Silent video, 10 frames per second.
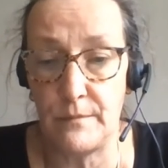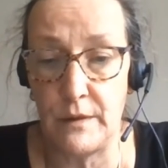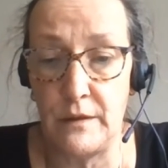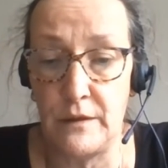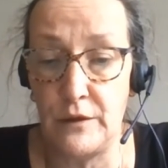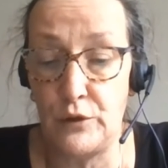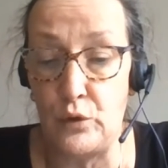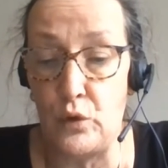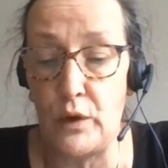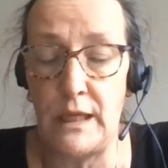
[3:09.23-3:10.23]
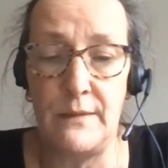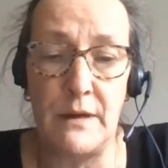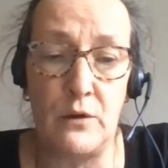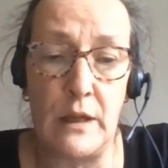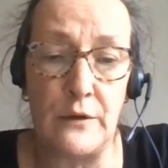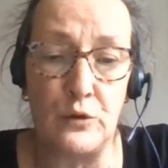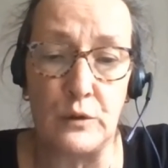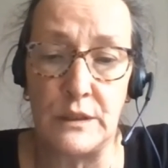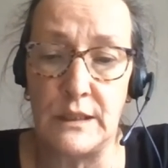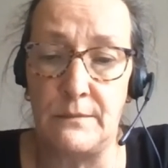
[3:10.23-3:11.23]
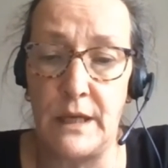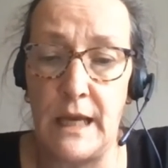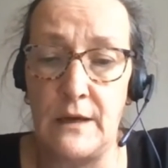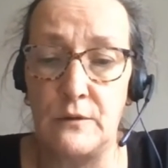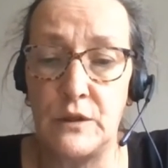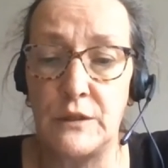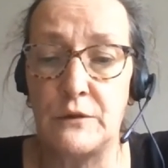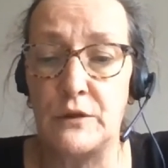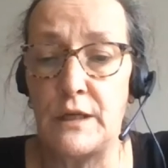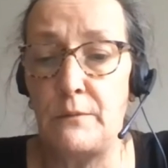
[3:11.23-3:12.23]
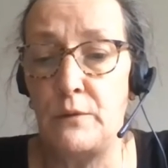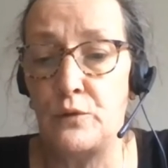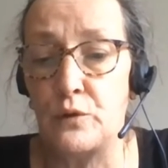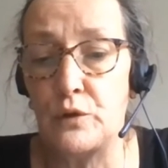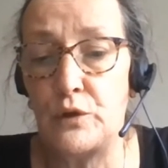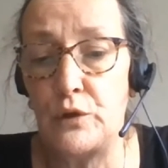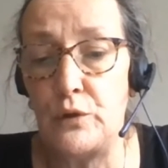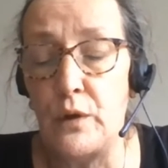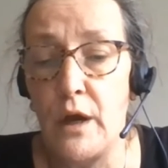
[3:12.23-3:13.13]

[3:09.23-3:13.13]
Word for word: uh, your email and not somebody else's because I will not do